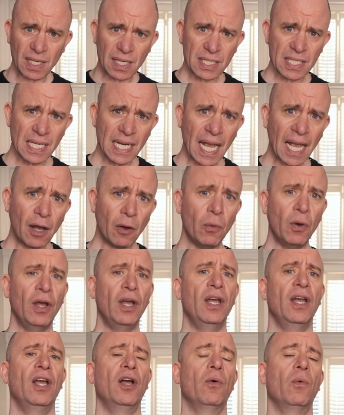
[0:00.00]
So now
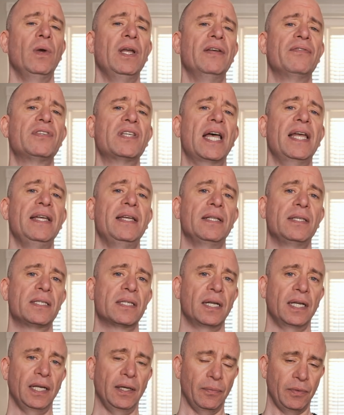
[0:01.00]
we have taken
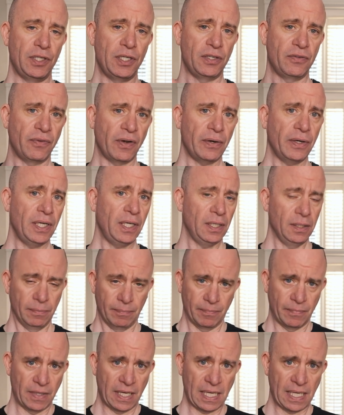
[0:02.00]
something which is very
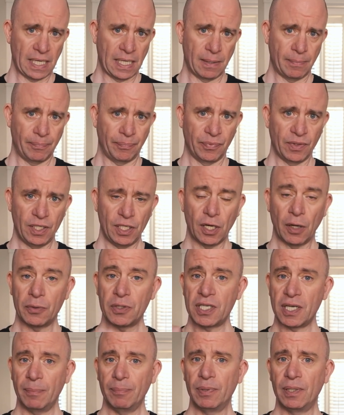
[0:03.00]

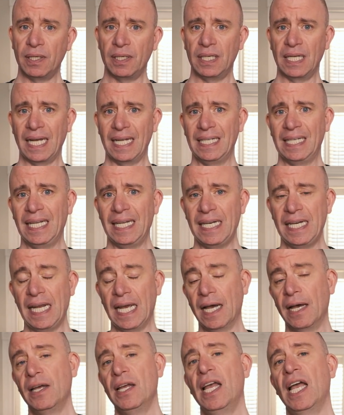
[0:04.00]
simple and
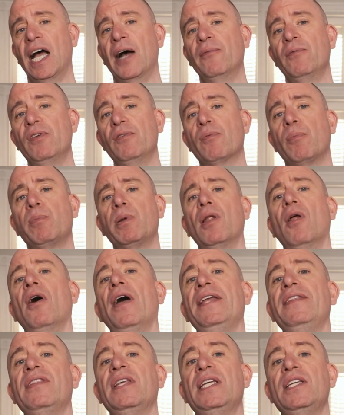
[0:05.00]
linear, and we've
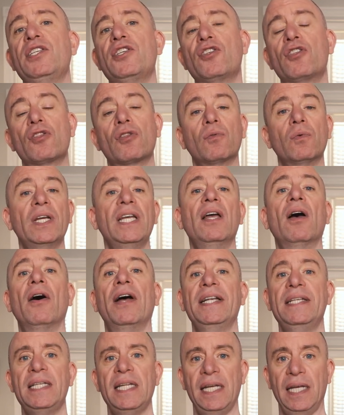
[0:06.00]
applied these three
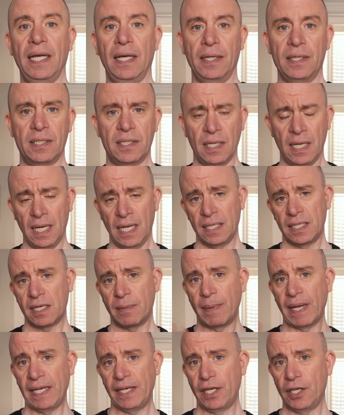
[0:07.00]
ideas to
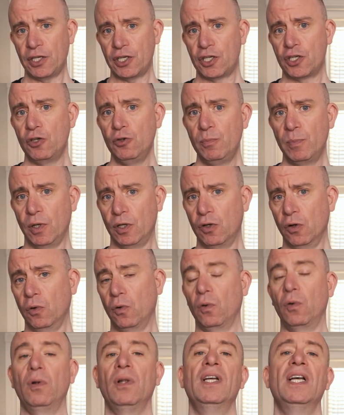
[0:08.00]
make it super
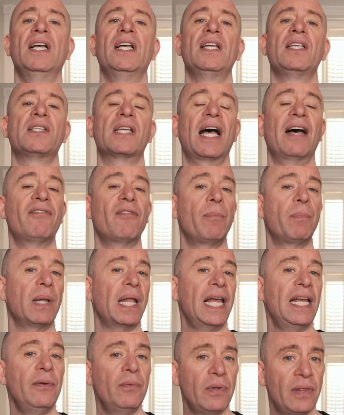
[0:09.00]
cool. So have a
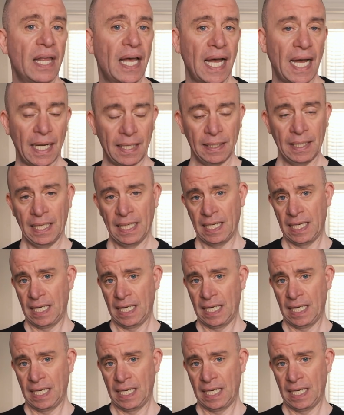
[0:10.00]
play with that.